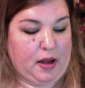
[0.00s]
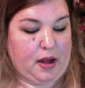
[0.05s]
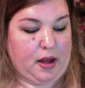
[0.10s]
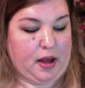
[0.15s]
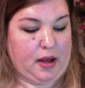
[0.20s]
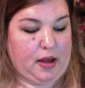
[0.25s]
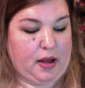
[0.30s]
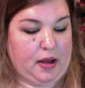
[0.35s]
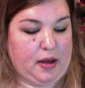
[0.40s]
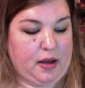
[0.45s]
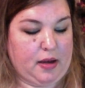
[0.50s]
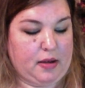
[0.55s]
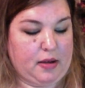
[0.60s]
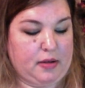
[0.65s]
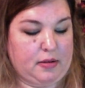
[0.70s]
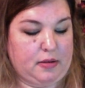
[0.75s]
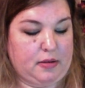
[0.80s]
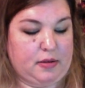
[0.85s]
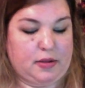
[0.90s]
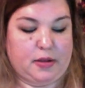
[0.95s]

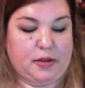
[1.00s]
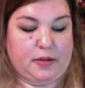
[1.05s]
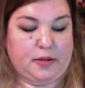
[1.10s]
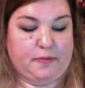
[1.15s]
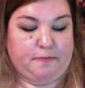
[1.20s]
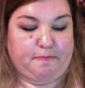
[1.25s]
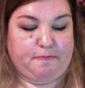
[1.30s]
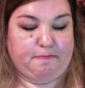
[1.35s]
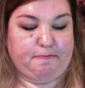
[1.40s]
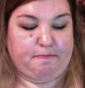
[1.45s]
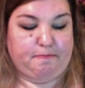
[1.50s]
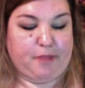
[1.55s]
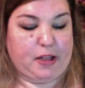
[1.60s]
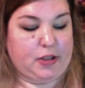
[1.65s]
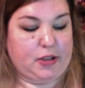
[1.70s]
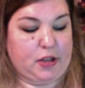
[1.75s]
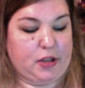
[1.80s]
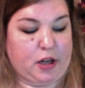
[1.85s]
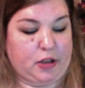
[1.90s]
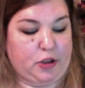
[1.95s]
And
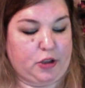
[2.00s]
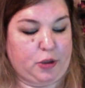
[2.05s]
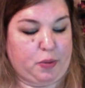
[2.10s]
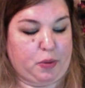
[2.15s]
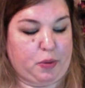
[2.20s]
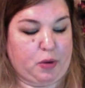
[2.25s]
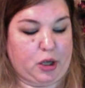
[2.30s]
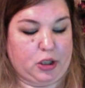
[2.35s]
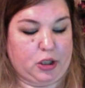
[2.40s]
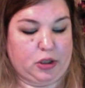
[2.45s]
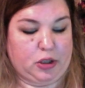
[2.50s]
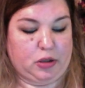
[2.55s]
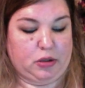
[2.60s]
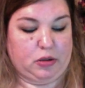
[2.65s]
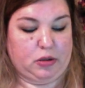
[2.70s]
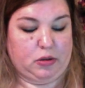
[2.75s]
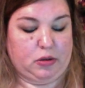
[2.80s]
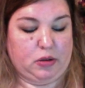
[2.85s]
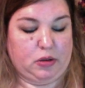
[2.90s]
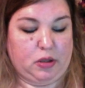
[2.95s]
it's not superwash,
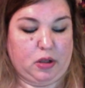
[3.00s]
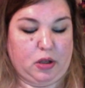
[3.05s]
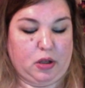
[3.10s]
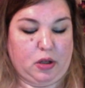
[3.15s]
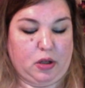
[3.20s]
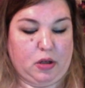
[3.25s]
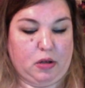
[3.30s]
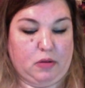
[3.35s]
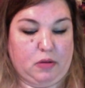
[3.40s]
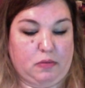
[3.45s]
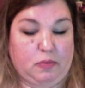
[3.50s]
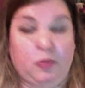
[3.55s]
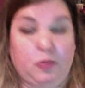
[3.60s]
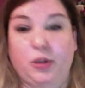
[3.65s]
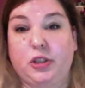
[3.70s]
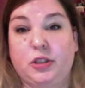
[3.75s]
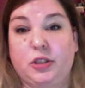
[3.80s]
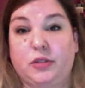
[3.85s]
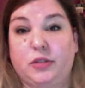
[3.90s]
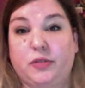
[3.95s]

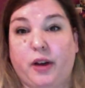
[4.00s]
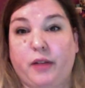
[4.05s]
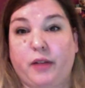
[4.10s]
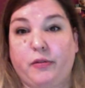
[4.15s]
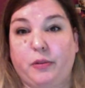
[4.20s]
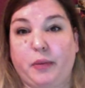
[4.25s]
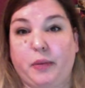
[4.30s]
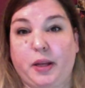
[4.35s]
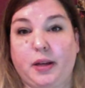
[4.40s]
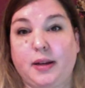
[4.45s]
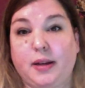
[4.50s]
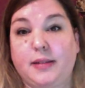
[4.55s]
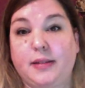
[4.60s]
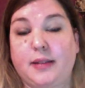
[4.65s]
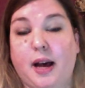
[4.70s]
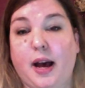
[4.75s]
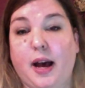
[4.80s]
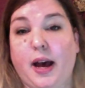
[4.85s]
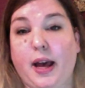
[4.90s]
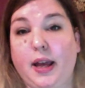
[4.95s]
which is fine for me, because
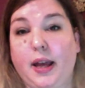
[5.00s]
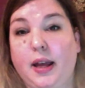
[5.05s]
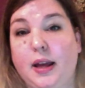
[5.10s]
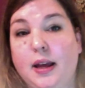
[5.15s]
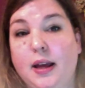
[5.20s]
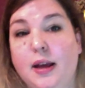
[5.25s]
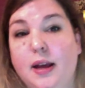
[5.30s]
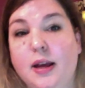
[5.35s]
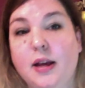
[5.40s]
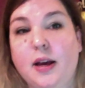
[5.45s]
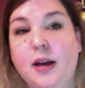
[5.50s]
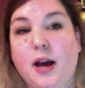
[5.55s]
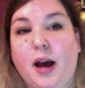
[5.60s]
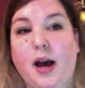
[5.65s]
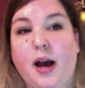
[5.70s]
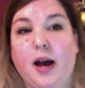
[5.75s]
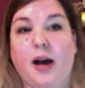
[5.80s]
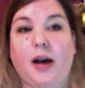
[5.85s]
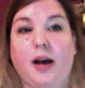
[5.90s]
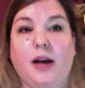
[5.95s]
I
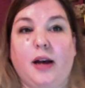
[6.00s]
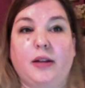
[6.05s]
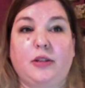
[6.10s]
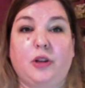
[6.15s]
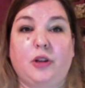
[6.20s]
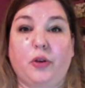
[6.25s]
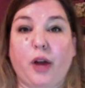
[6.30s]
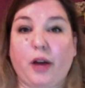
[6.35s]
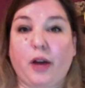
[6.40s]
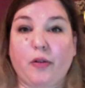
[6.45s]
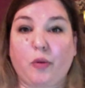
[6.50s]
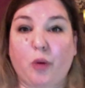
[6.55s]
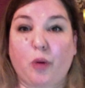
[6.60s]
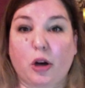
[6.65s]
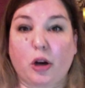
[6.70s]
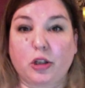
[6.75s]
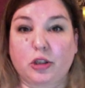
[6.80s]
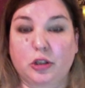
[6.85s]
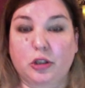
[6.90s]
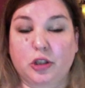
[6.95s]
don't have a
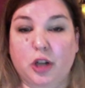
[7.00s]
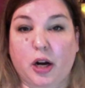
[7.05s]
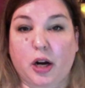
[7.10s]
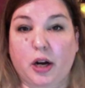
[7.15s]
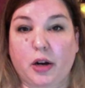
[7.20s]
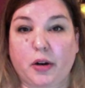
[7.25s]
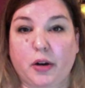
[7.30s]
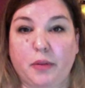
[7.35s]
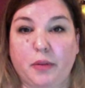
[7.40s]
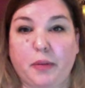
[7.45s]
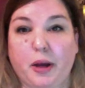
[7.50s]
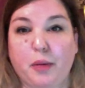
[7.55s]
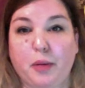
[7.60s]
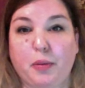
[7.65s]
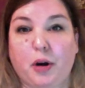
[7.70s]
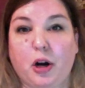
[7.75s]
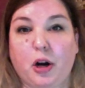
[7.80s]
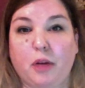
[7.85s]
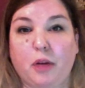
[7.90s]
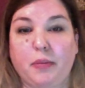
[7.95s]
washer and dryer in my
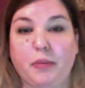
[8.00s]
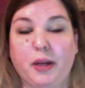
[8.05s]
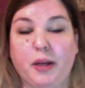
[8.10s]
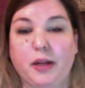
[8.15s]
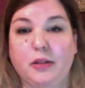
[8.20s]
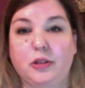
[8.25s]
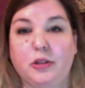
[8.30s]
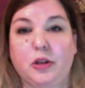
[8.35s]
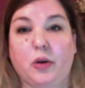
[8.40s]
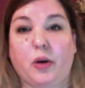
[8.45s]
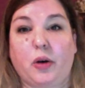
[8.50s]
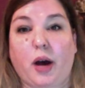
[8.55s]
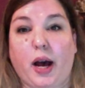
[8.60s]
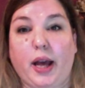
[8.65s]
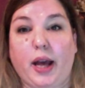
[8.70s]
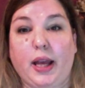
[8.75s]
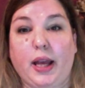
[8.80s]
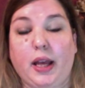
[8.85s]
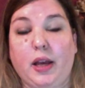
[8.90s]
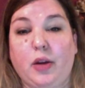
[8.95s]
apartment, so
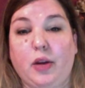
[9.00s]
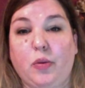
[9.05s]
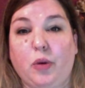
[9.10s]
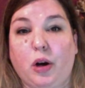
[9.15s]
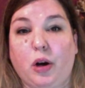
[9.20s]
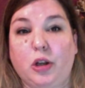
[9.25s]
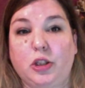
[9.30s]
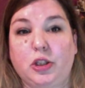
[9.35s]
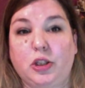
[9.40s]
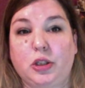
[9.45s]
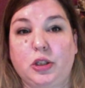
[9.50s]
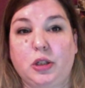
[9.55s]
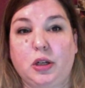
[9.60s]
I hand wash